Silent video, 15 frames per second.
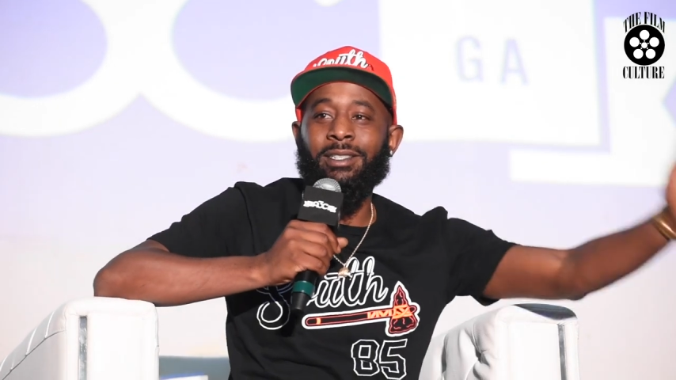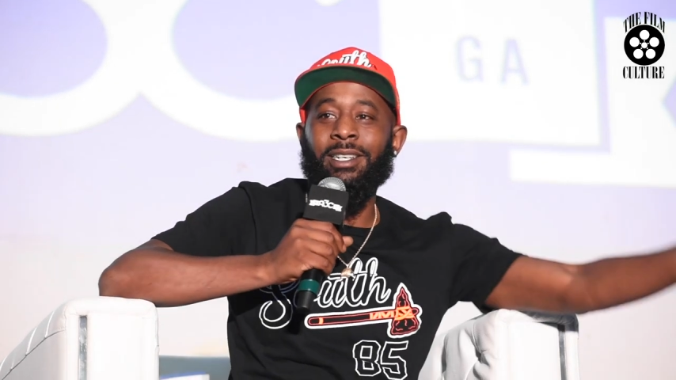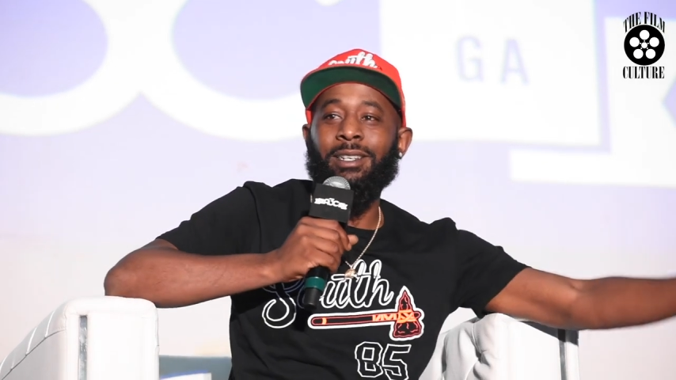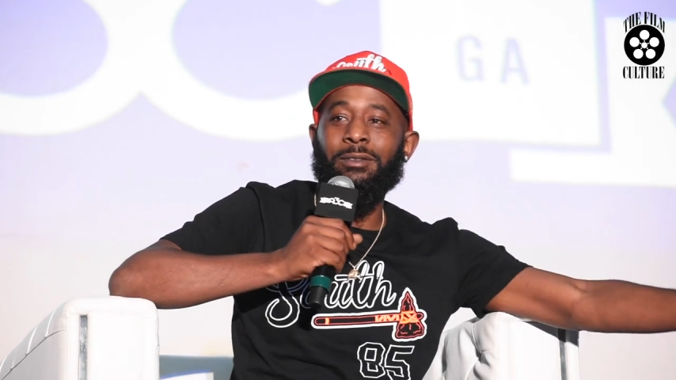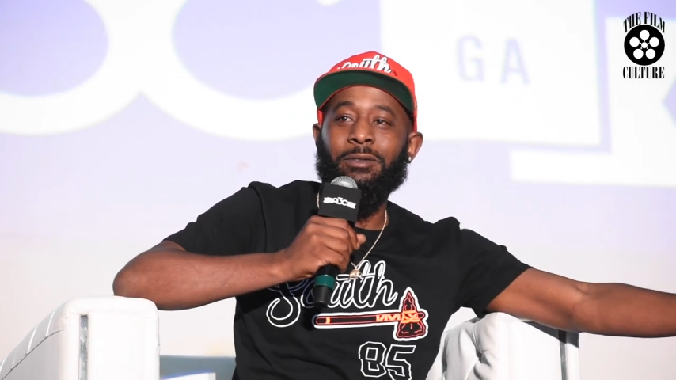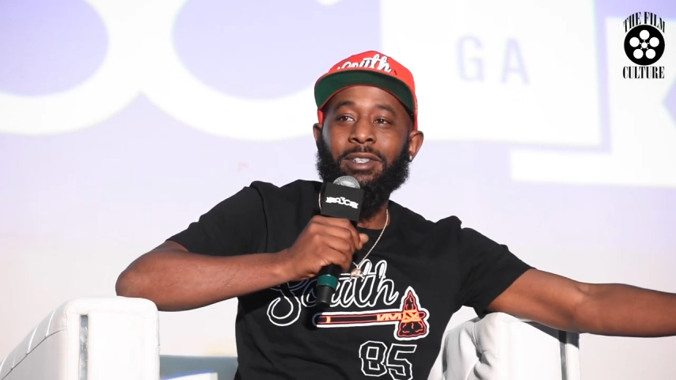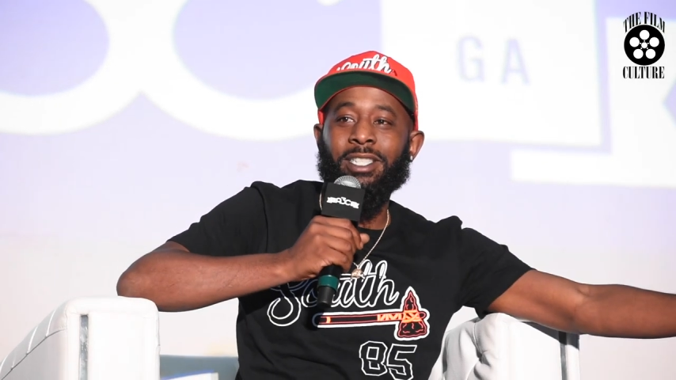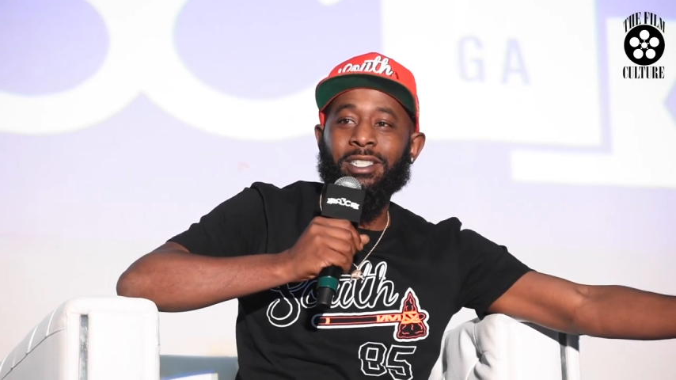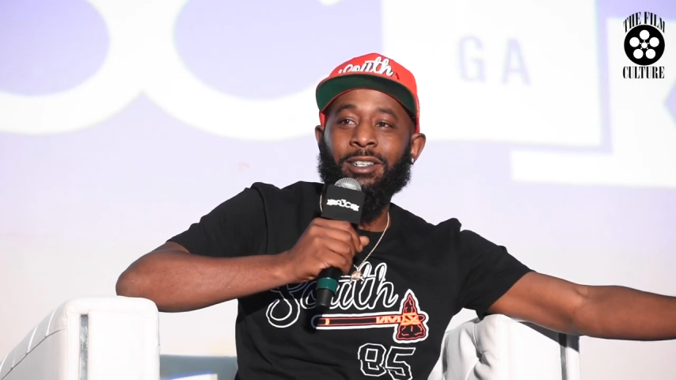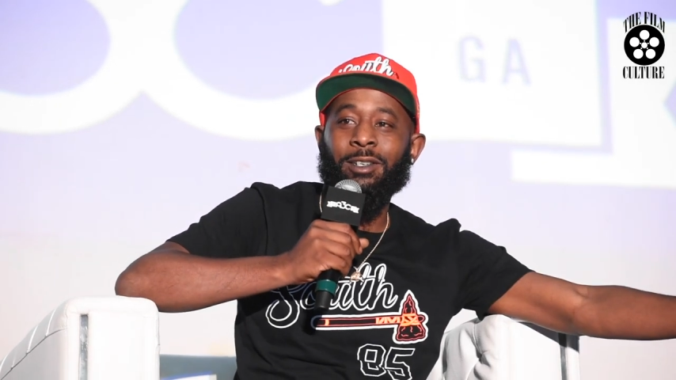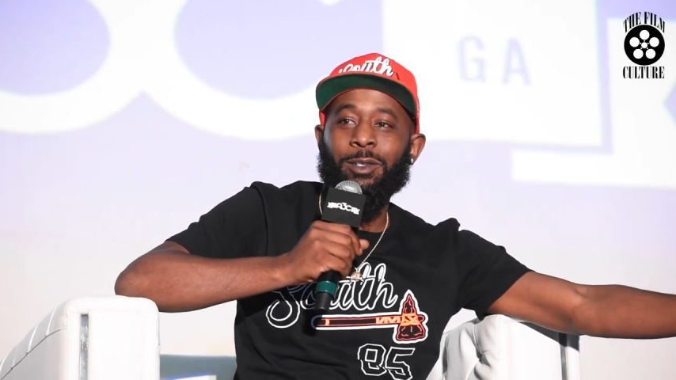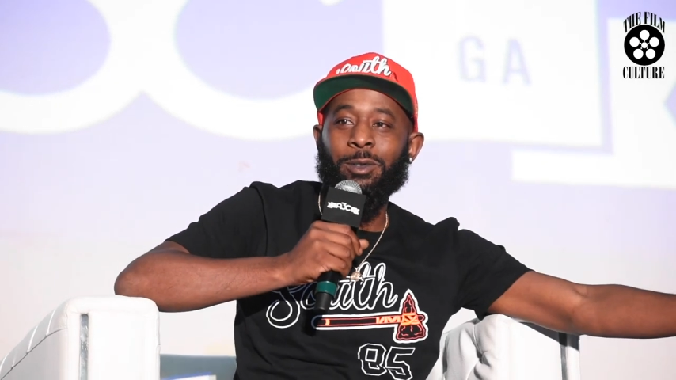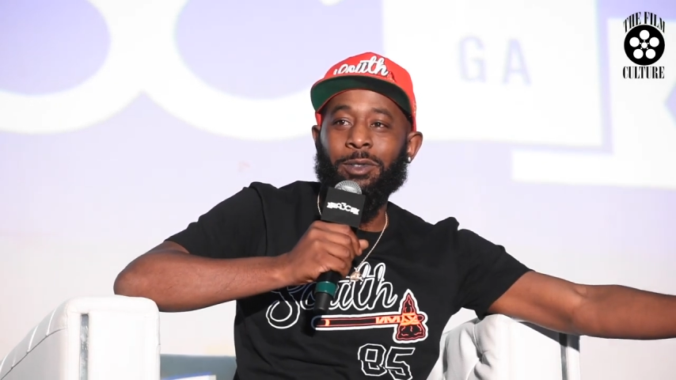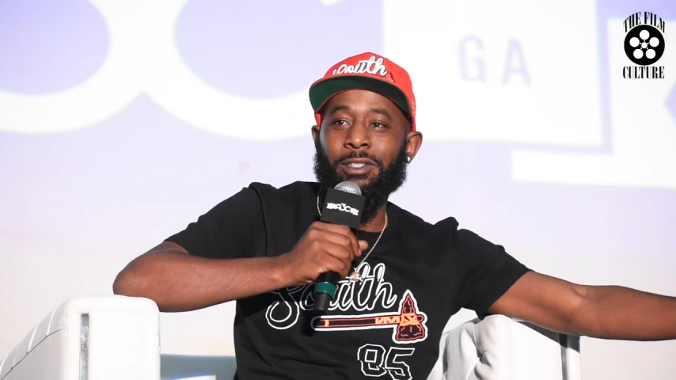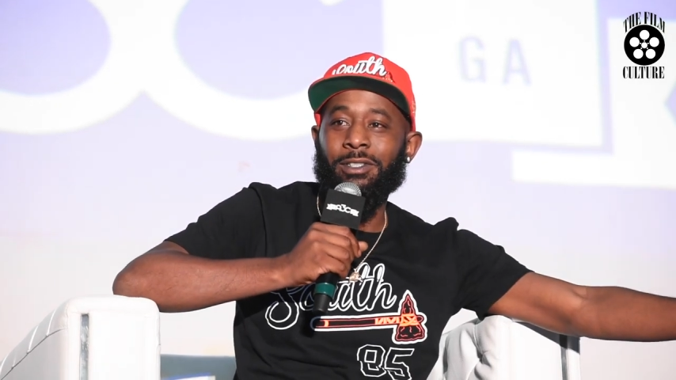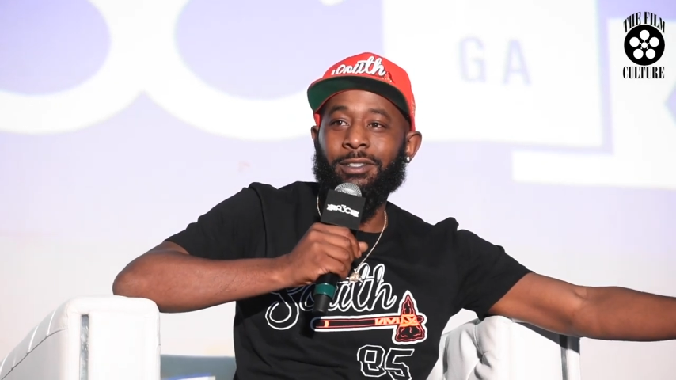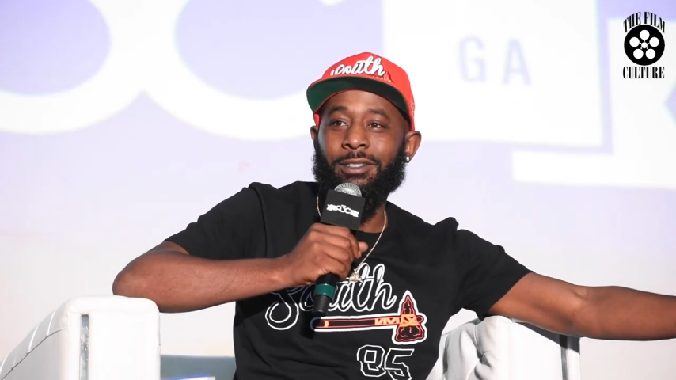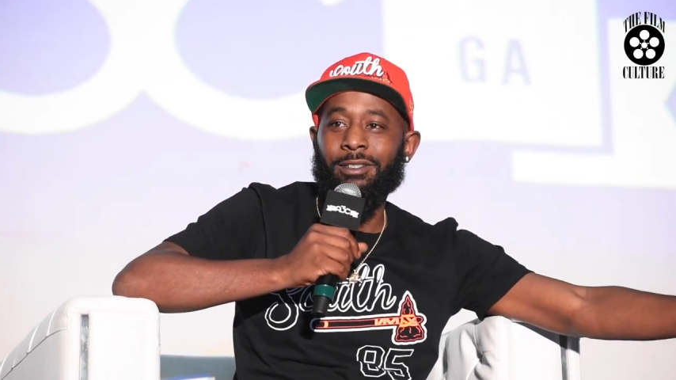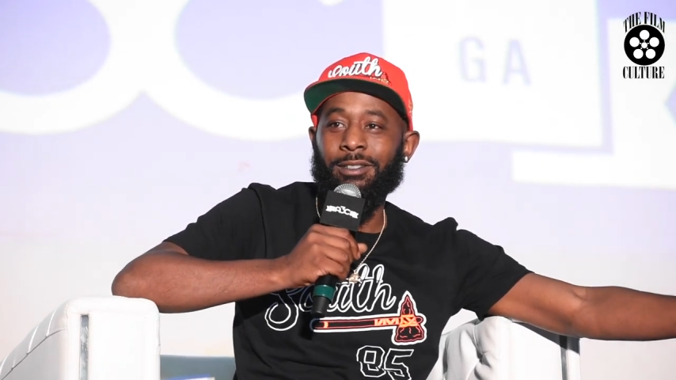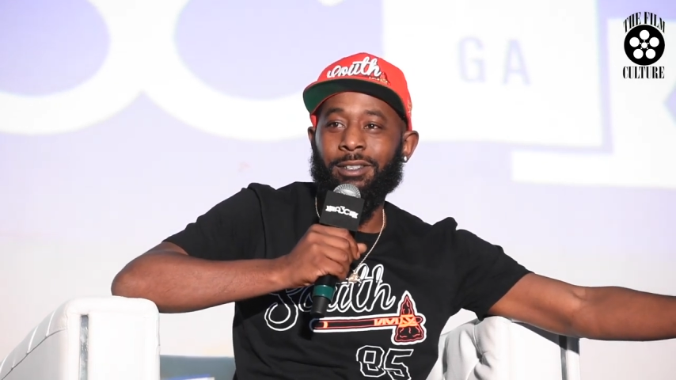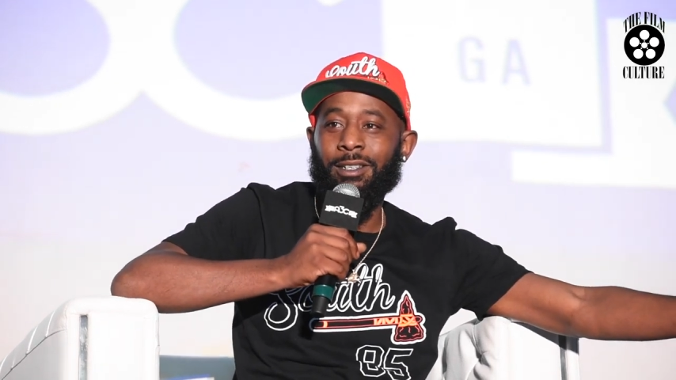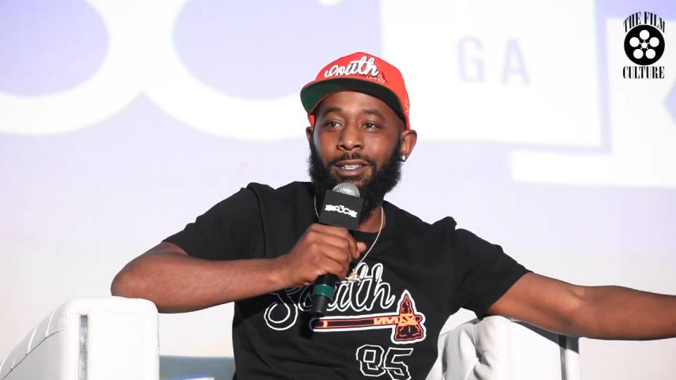a television host.
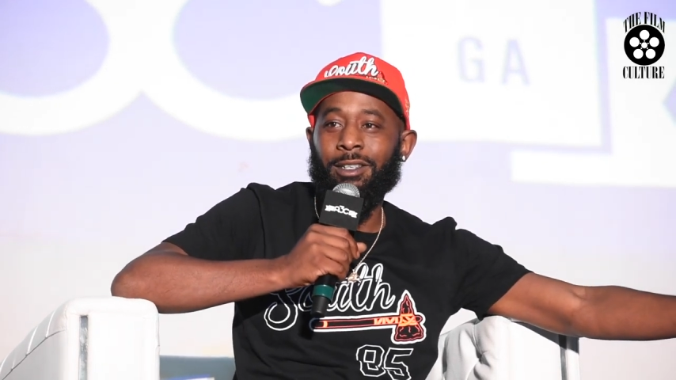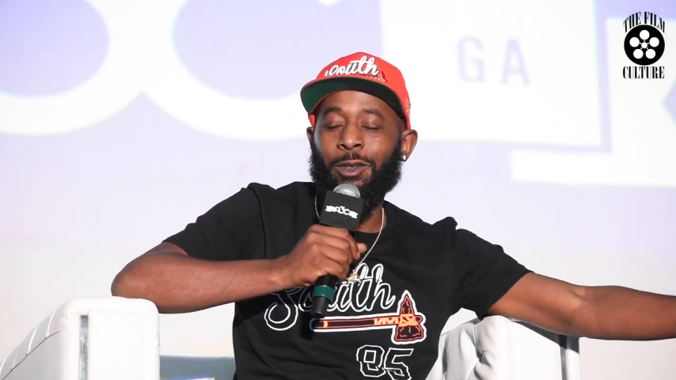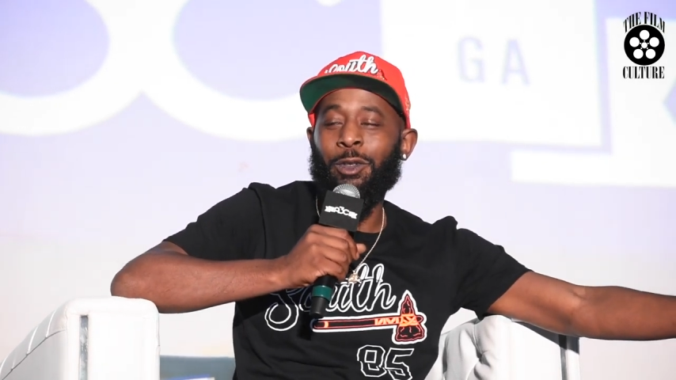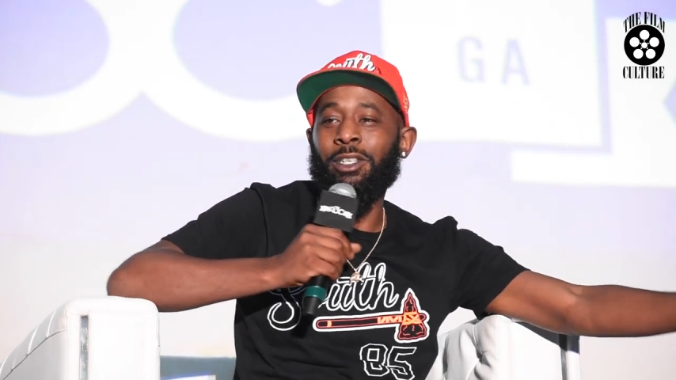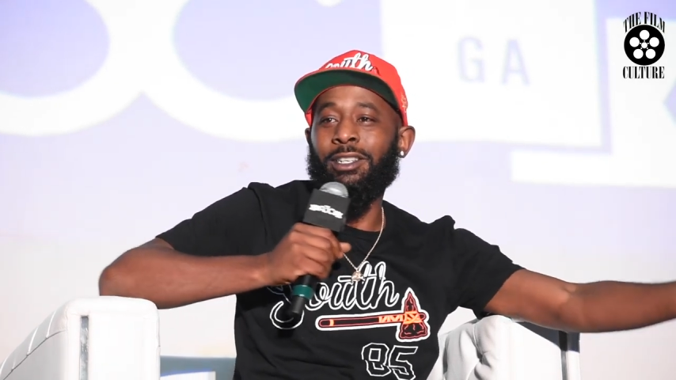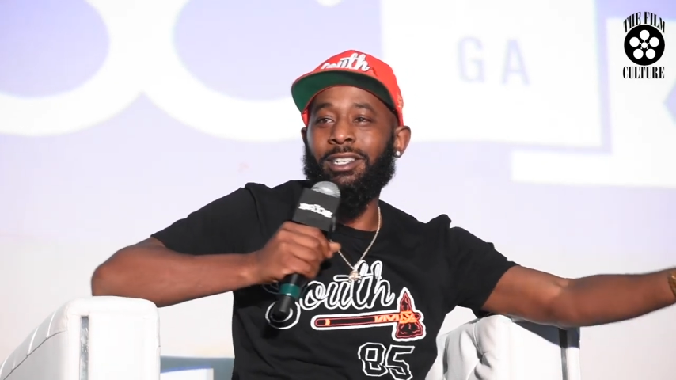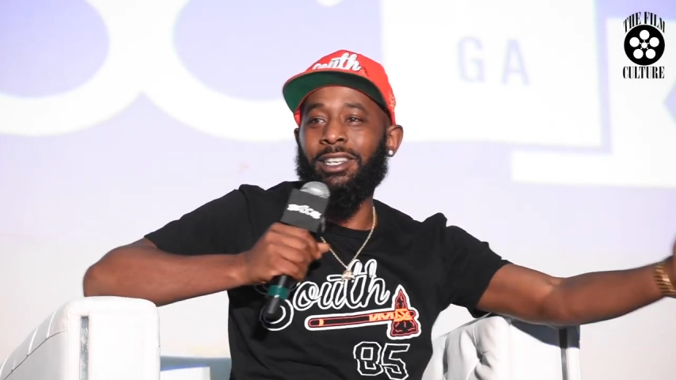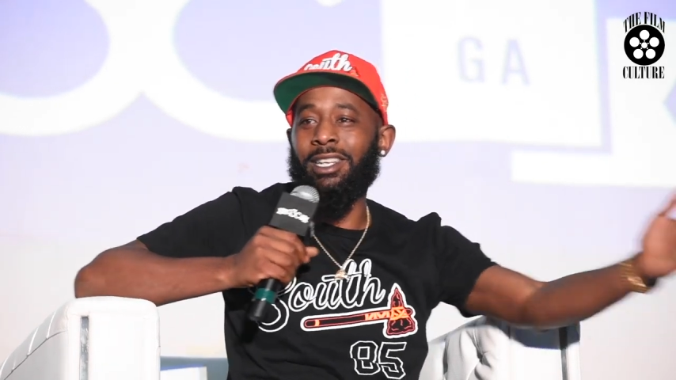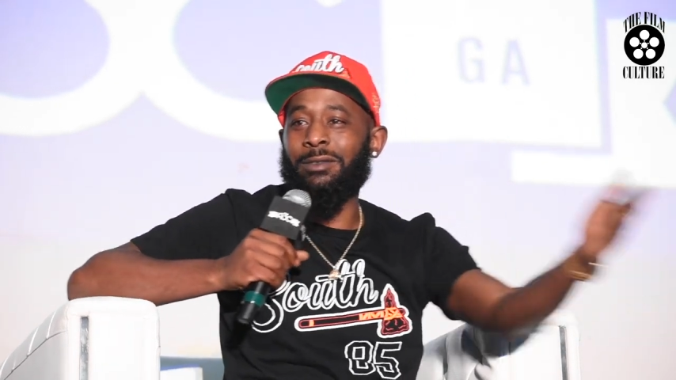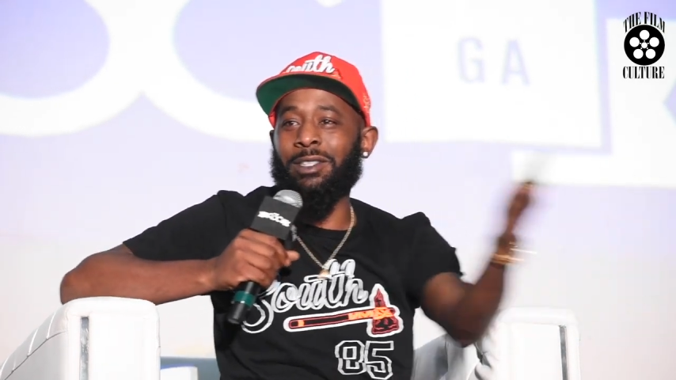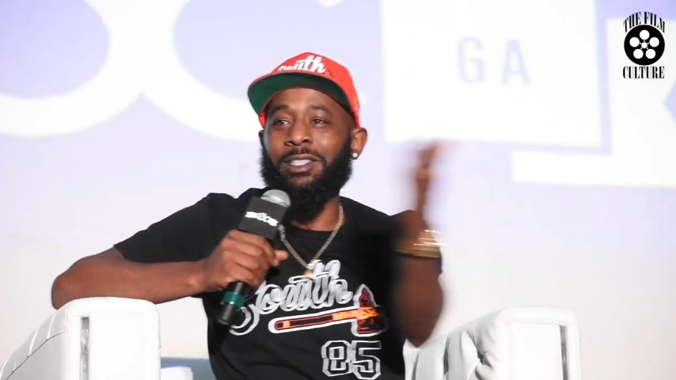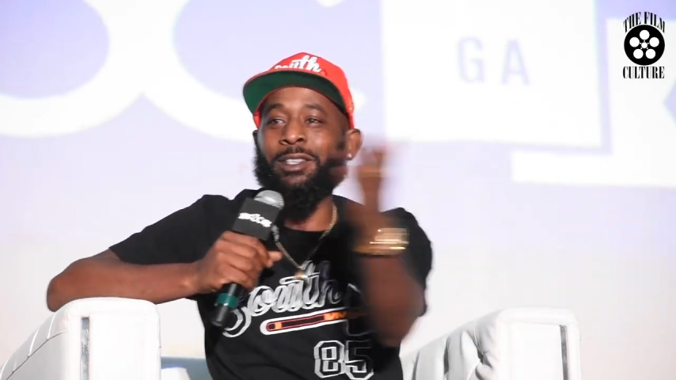You couldn't have